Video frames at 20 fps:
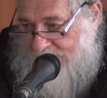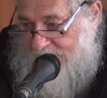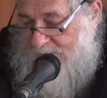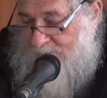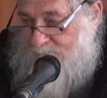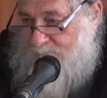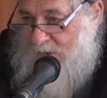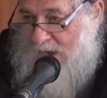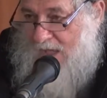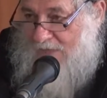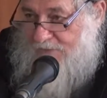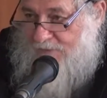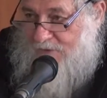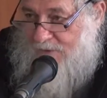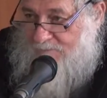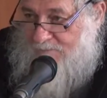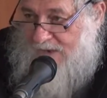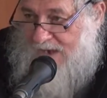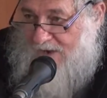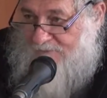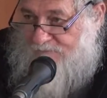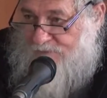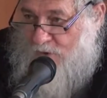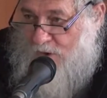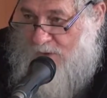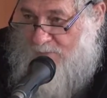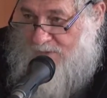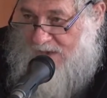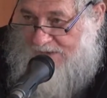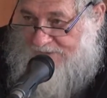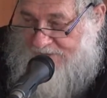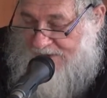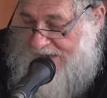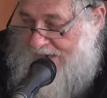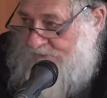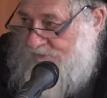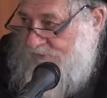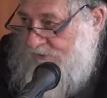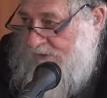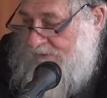It didn't bother him that Avrom had
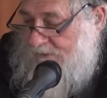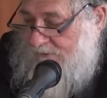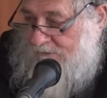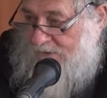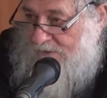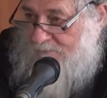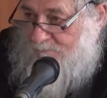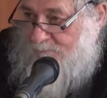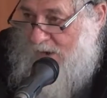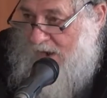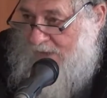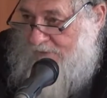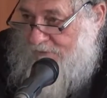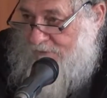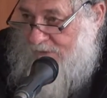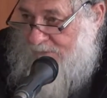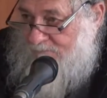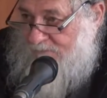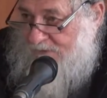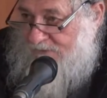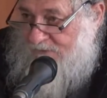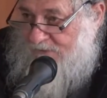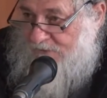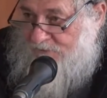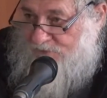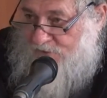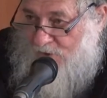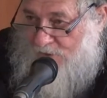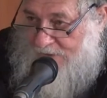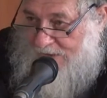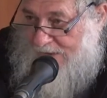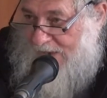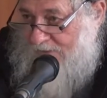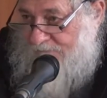chesed, and it didn't bother him that Yitzchak had